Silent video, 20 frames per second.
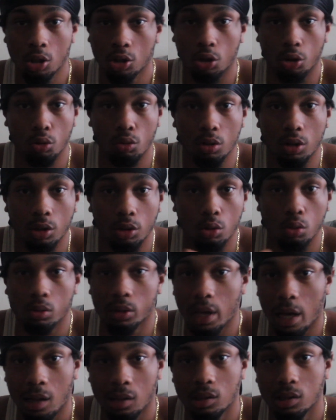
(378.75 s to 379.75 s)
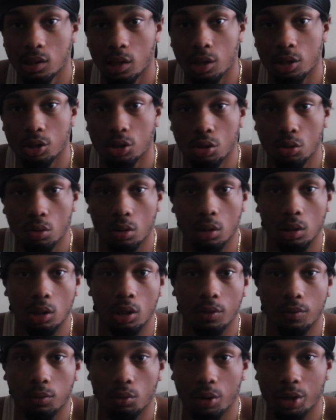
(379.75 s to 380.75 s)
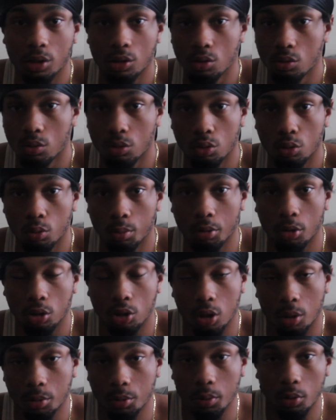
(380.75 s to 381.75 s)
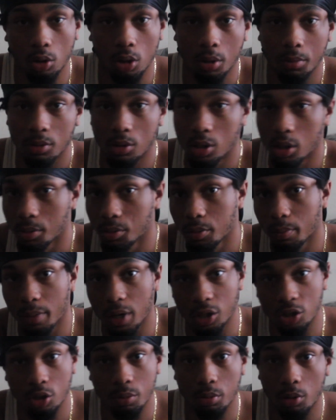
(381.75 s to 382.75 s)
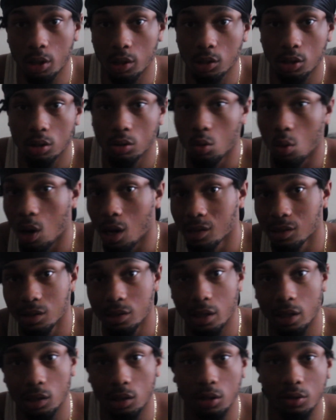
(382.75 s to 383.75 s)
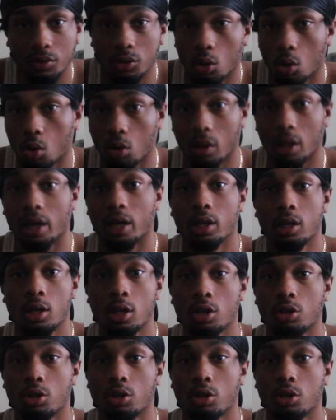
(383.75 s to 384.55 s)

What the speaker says: So you could do calisthenics, you could lift weights, you could do push-ups, pull-ups, dips, bench press, squats, deadlifts, all that.